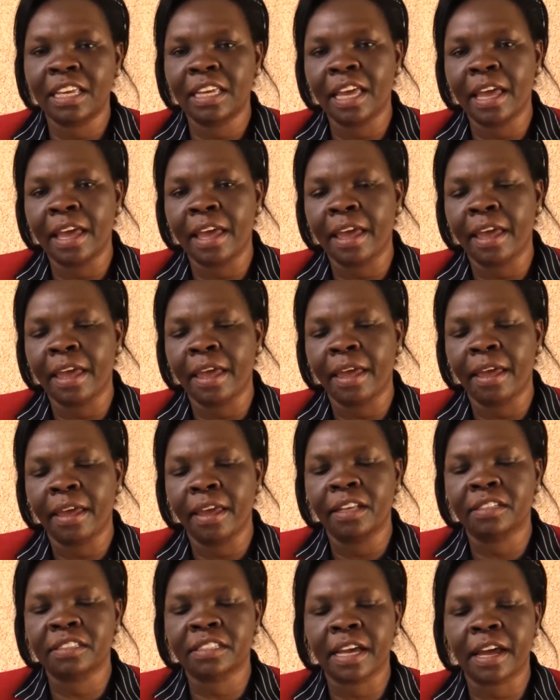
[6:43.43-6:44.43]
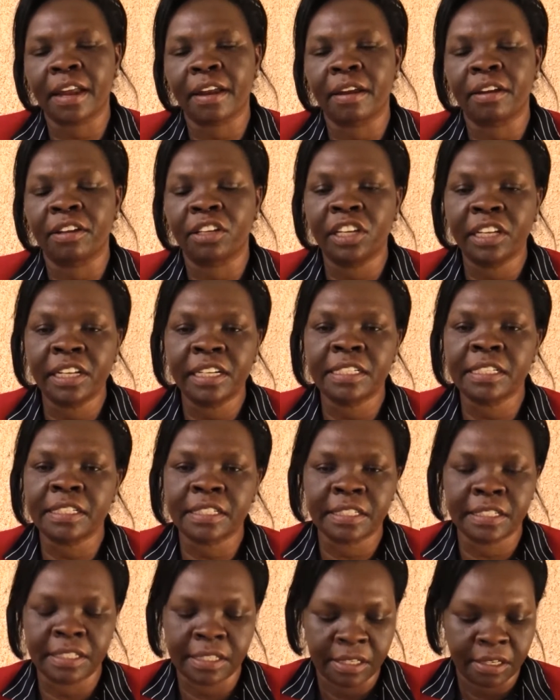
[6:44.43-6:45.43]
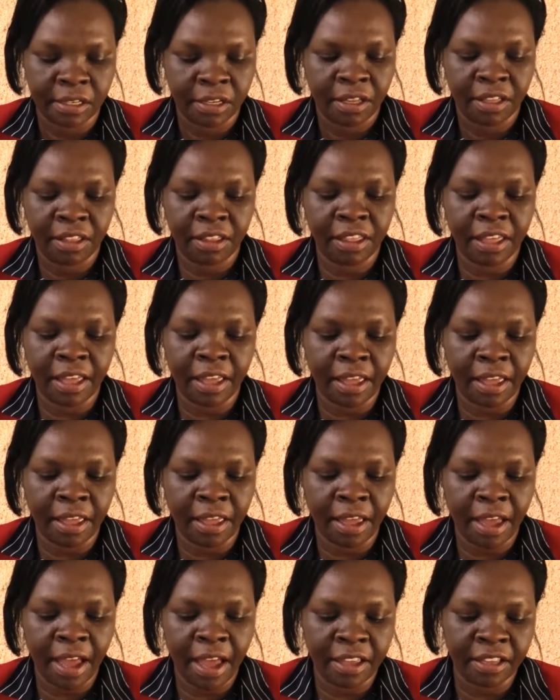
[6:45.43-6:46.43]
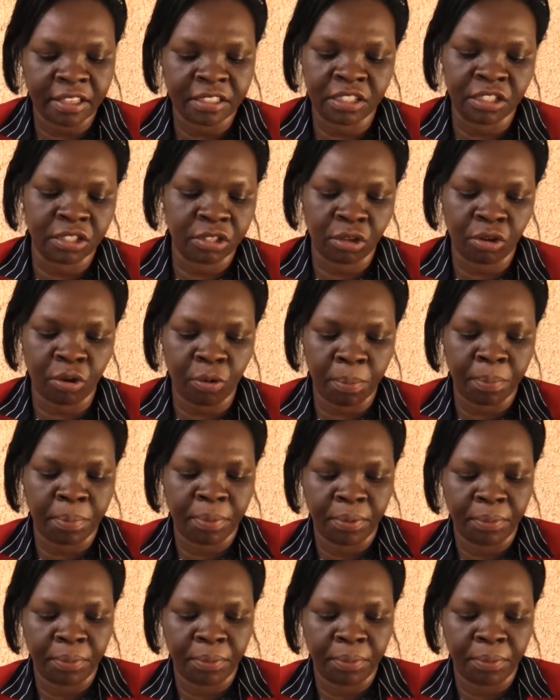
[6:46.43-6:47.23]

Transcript: it can yield the highest crop.